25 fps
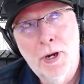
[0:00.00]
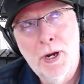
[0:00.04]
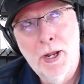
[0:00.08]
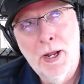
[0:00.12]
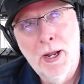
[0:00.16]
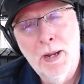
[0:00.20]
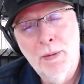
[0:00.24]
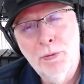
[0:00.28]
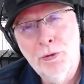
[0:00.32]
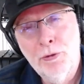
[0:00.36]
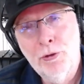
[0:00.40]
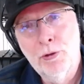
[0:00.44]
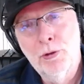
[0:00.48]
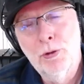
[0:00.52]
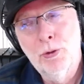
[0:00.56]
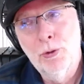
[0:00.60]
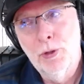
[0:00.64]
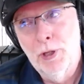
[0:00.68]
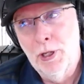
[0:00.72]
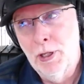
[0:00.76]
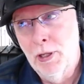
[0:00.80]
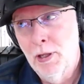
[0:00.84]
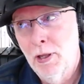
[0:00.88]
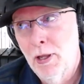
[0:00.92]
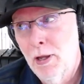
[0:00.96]
I
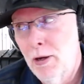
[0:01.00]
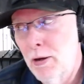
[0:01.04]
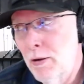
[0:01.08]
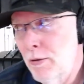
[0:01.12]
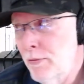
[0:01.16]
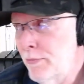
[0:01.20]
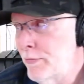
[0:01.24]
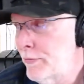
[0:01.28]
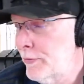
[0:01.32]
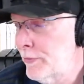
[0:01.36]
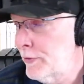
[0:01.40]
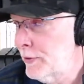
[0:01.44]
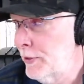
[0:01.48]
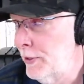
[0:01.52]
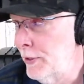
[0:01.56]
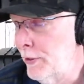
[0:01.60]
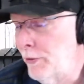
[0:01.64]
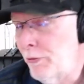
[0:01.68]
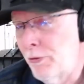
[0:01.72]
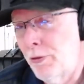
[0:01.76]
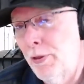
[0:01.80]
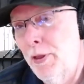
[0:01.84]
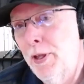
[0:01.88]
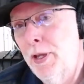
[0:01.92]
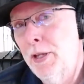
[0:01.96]
absolutely love
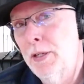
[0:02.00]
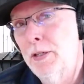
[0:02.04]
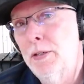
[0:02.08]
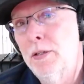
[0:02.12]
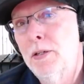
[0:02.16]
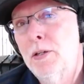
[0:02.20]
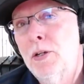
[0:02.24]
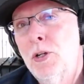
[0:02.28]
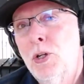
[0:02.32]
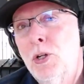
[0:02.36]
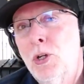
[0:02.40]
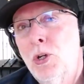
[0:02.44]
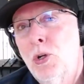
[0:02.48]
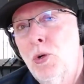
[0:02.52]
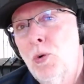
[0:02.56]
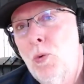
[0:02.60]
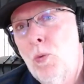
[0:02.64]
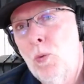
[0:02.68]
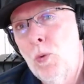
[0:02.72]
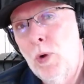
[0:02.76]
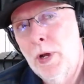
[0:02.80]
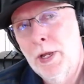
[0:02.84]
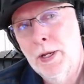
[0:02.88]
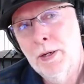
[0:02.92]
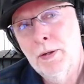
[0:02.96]
is that
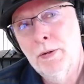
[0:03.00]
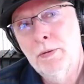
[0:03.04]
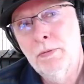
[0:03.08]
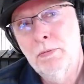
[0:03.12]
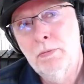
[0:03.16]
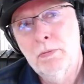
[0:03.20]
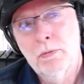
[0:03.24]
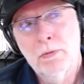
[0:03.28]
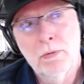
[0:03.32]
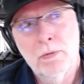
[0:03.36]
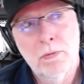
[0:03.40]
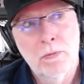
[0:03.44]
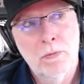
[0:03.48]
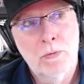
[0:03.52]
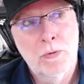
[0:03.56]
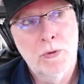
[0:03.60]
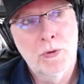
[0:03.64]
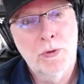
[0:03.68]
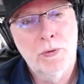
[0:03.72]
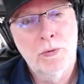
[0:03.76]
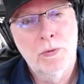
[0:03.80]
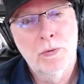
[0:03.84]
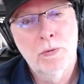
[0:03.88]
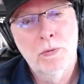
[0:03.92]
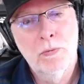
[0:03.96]
when,
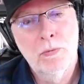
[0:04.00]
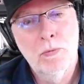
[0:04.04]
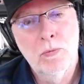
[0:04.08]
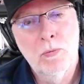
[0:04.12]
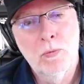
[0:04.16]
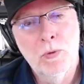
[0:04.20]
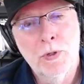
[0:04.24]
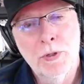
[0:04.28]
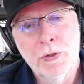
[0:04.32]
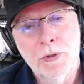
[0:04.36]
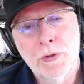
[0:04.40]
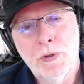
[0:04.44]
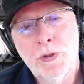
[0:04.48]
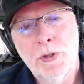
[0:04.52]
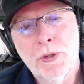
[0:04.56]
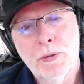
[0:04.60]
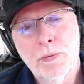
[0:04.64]
once